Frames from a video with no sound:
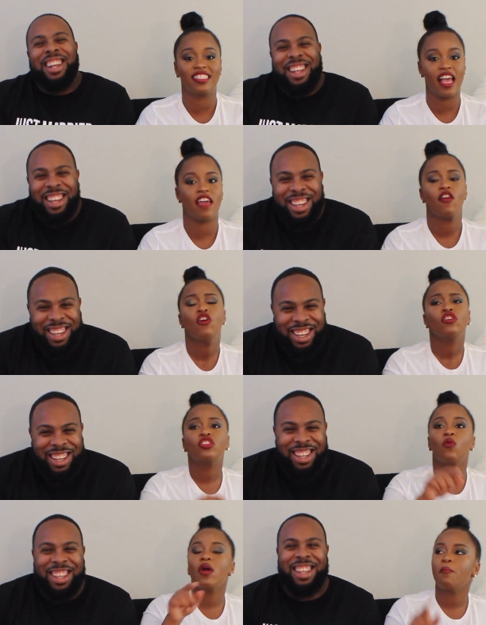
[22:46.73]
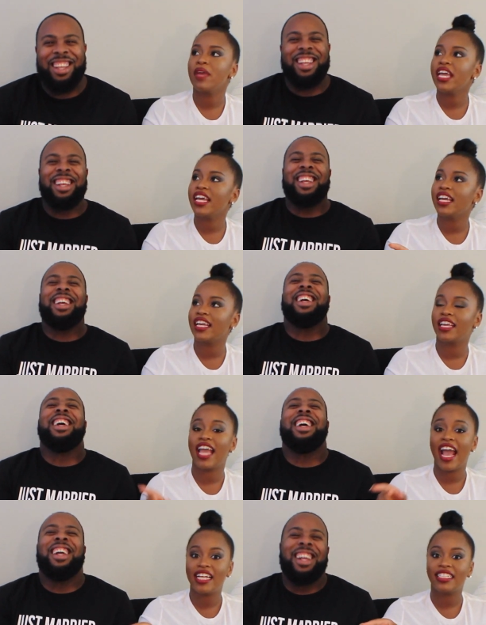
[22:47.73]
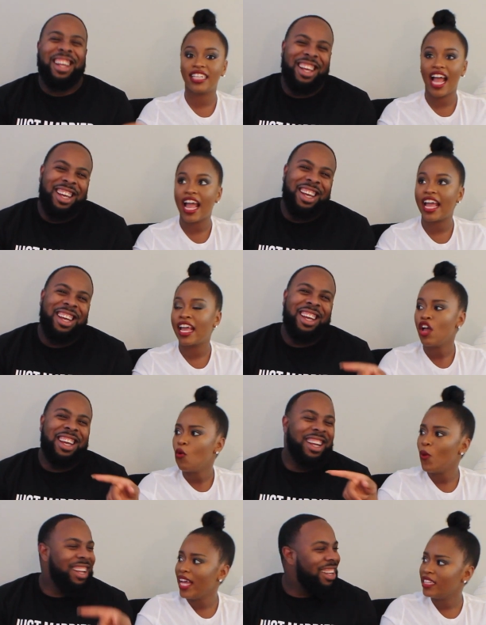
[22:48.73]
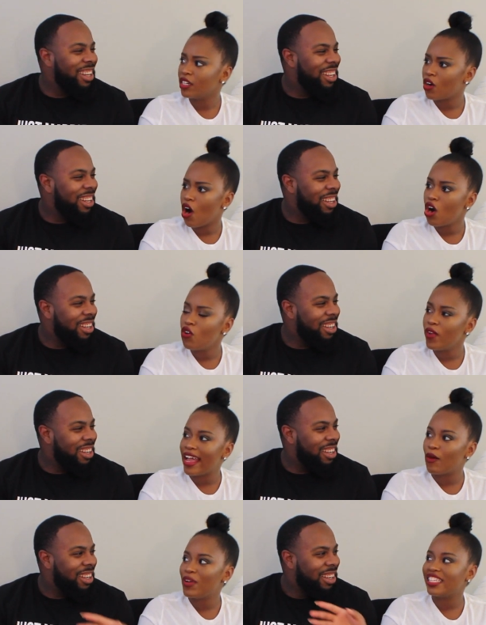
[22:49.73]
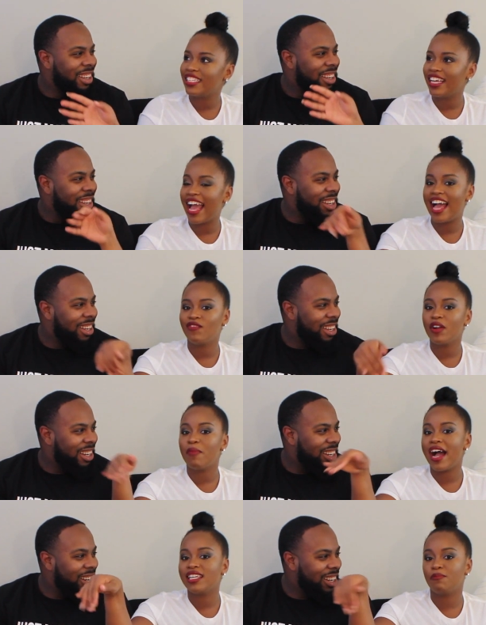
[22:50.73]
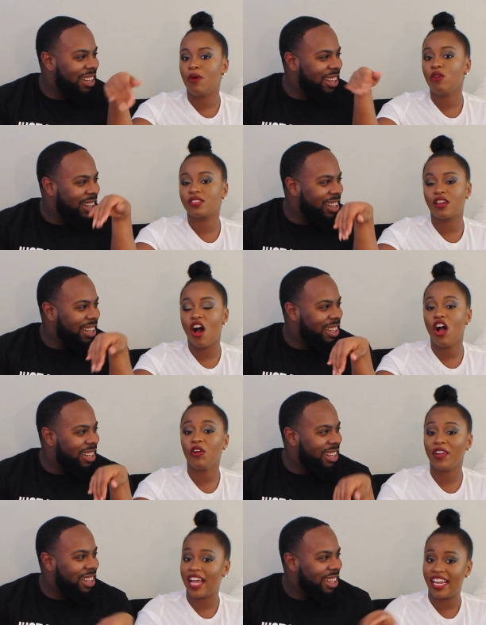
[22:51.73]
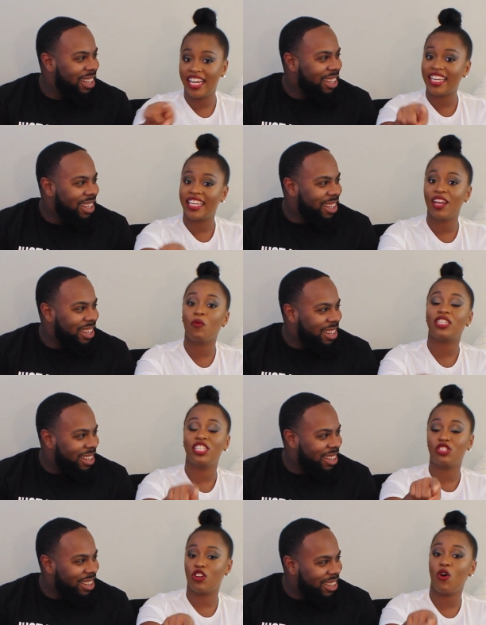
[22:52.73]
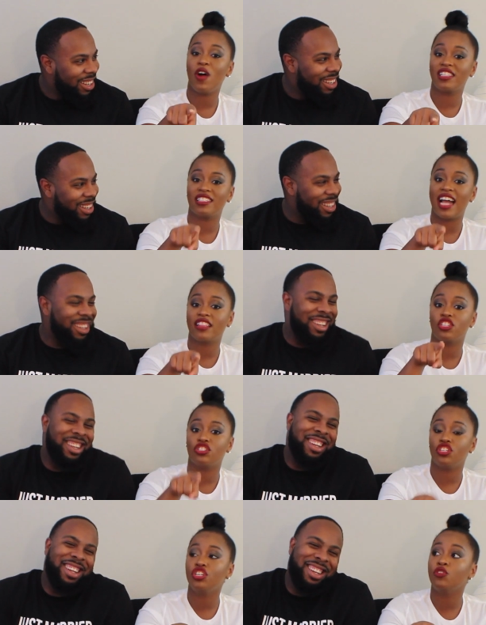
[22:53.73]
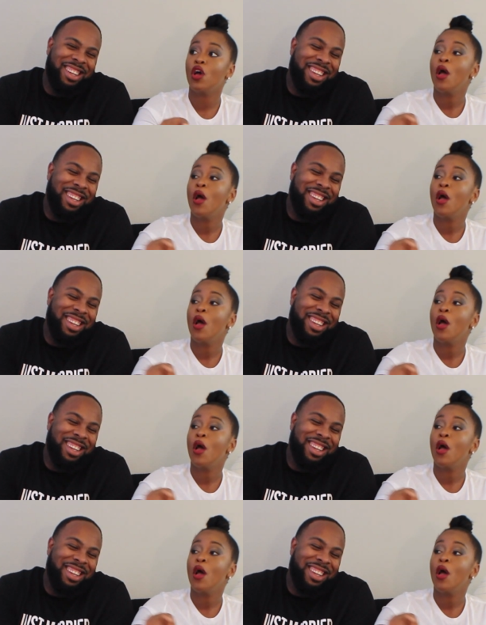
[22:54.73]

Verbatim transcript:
Speaker 1: safe. So when me and Cashay we look over and we see everybody's boats congregated again, which he told us not to do,